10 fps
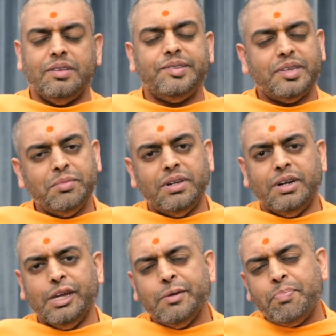
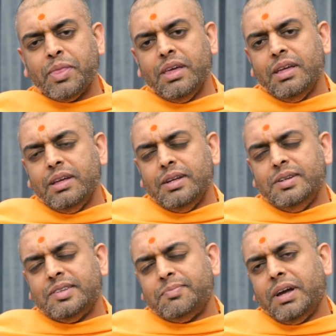Similarly,
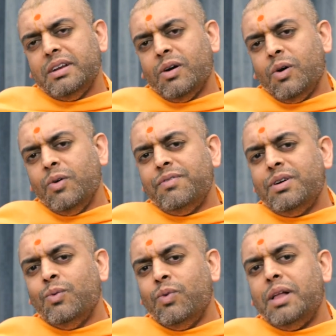despite
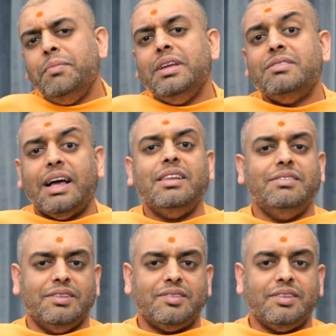overwhelming
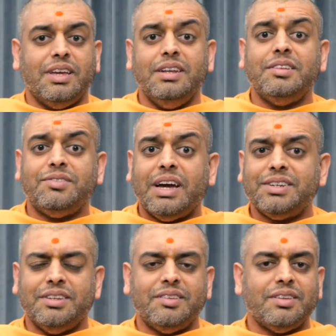challenges and
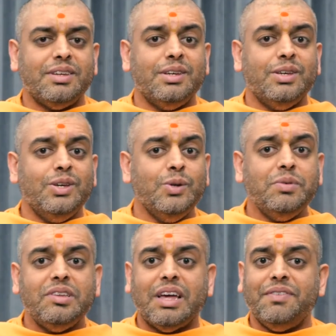distractions,
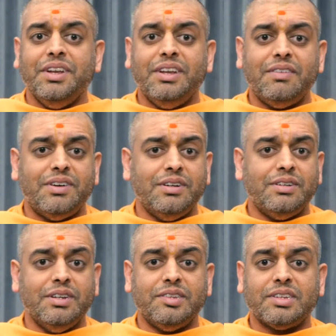humans have
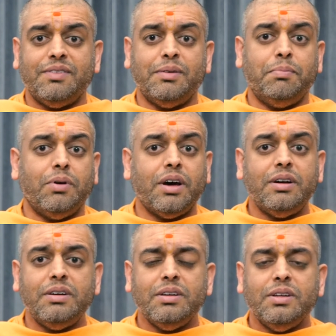endeavored to discover
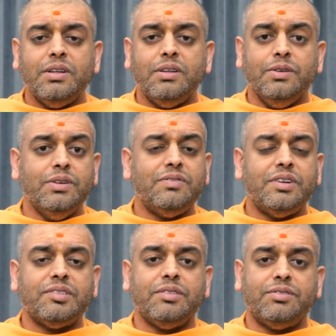broader,
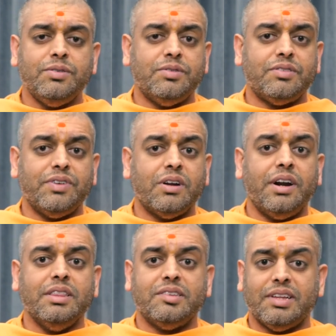universal truths
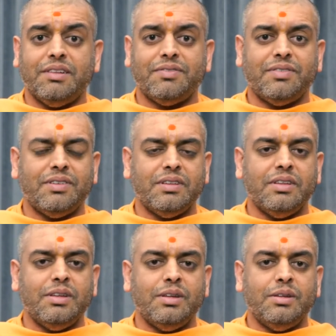regarding the self,
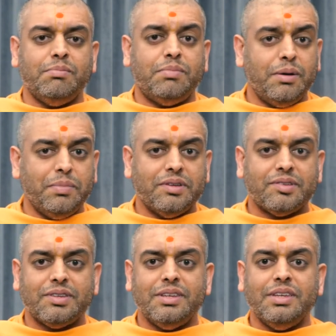
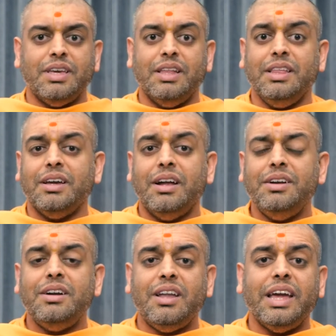purpose, and the
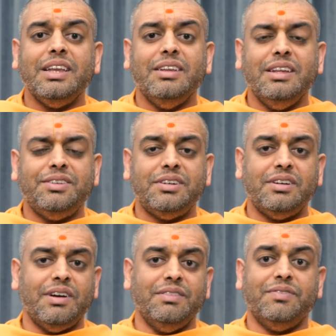underlying
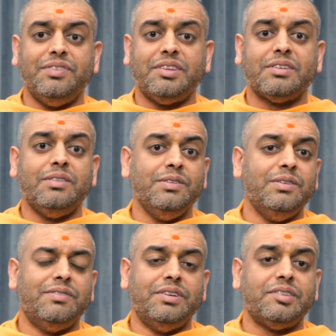nature of the physical
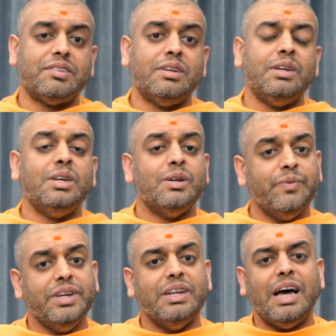universe
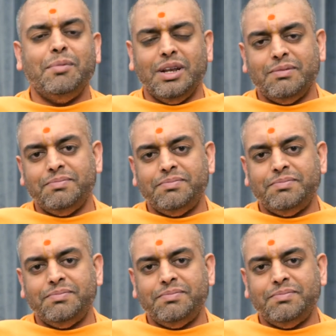we inhabit.